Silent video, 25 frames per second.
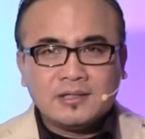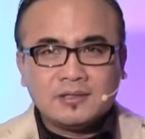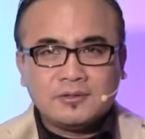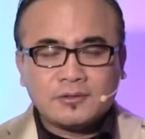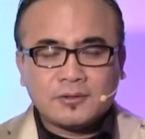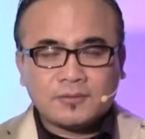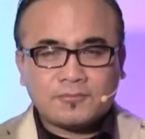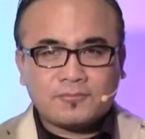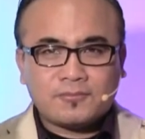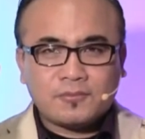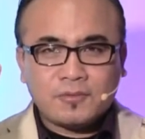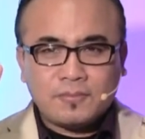
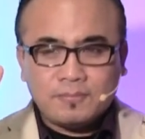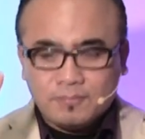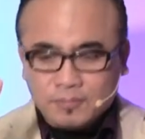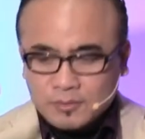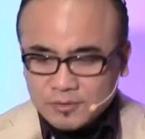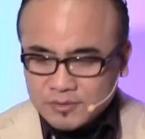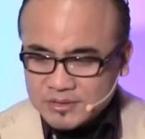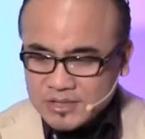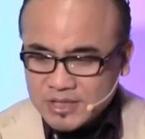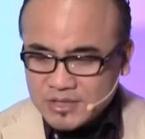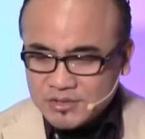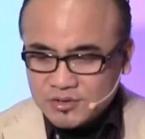not from
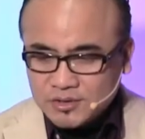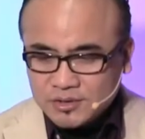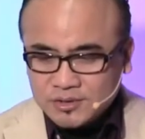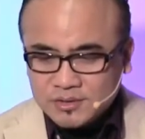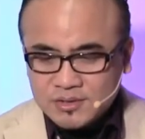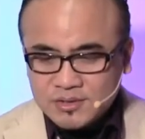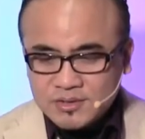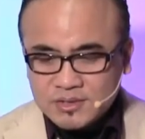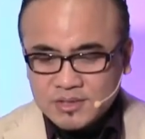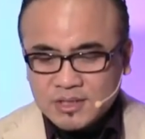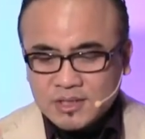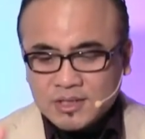
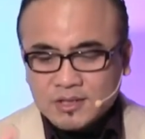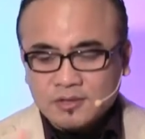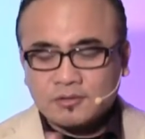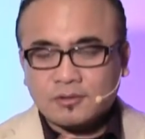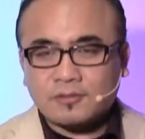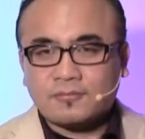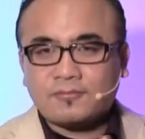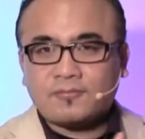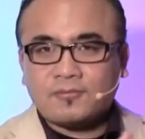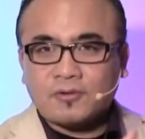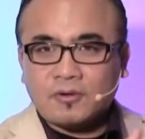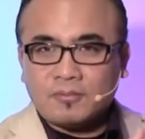possessions,
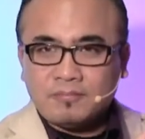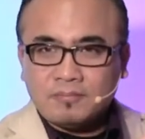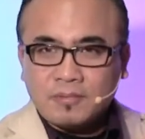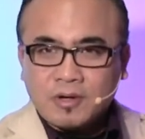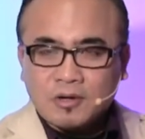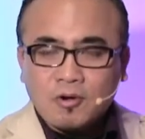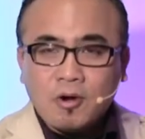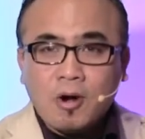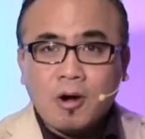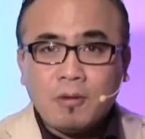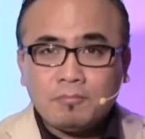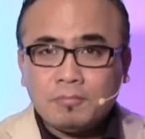not from
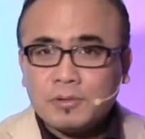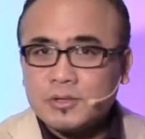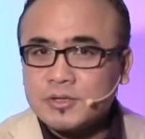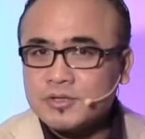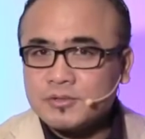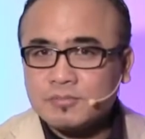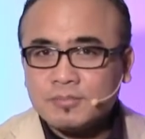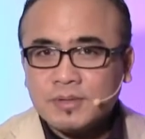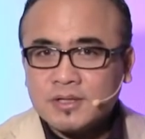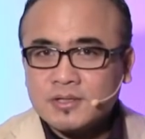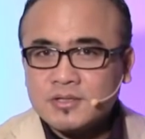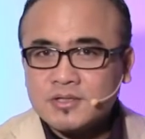
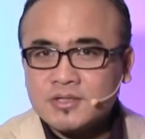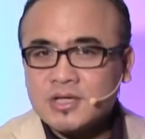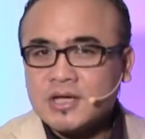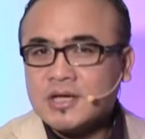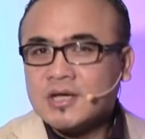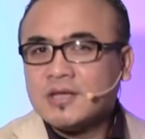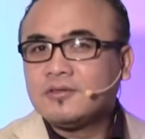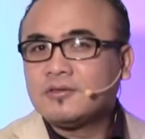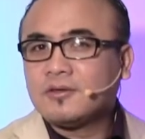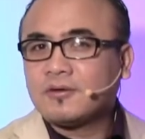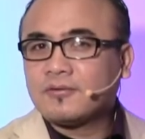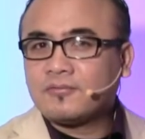accomplishments,
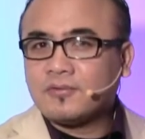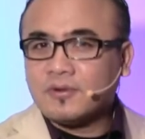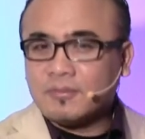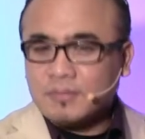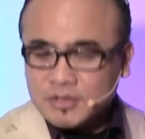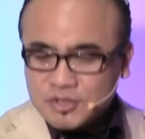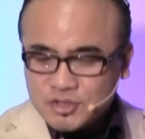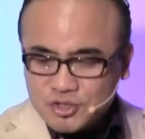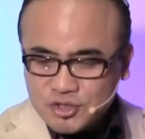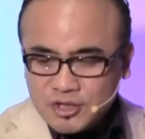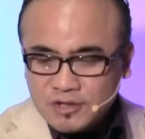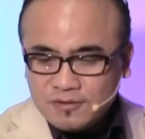not
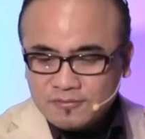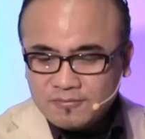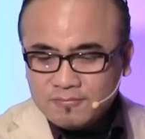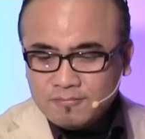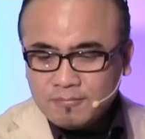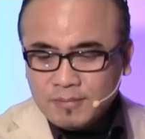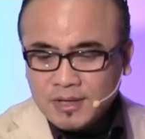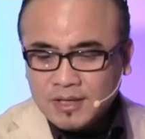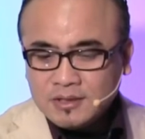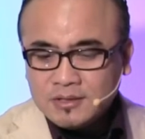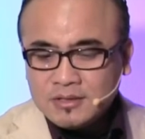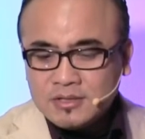from
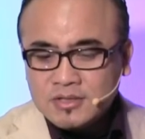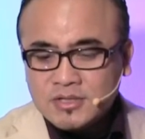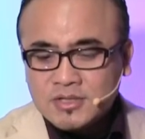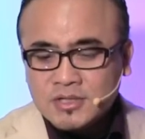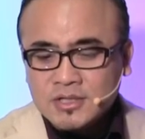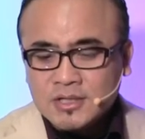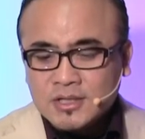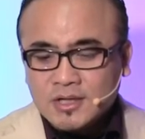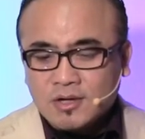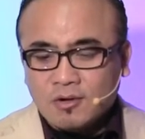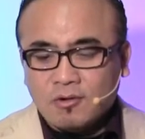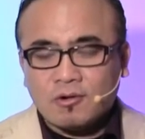
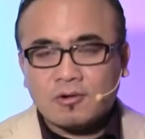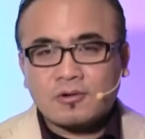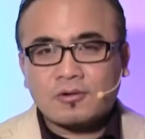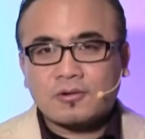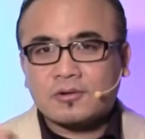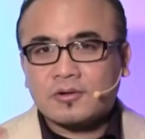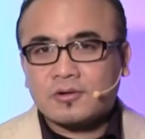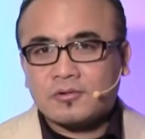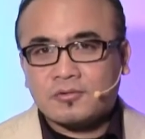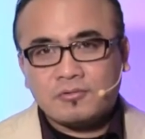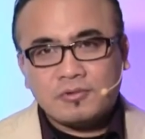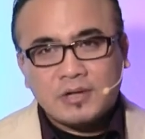achievements
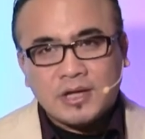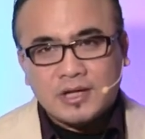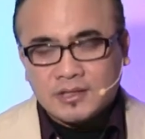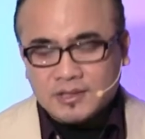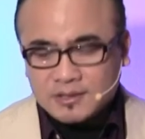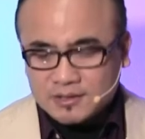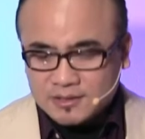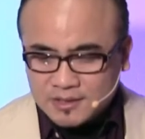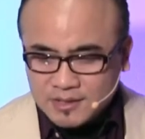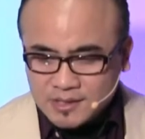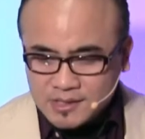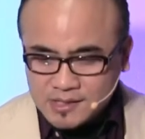or
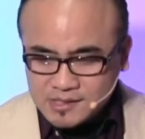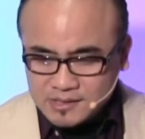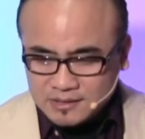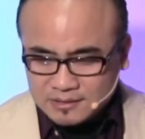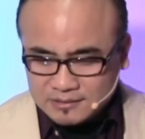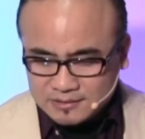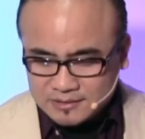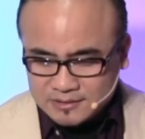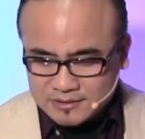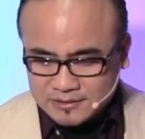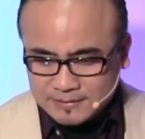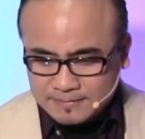created
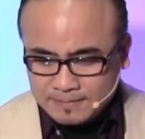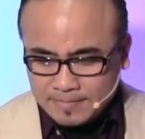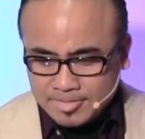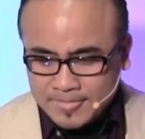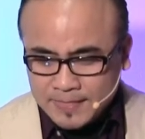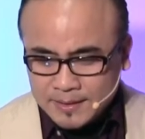things.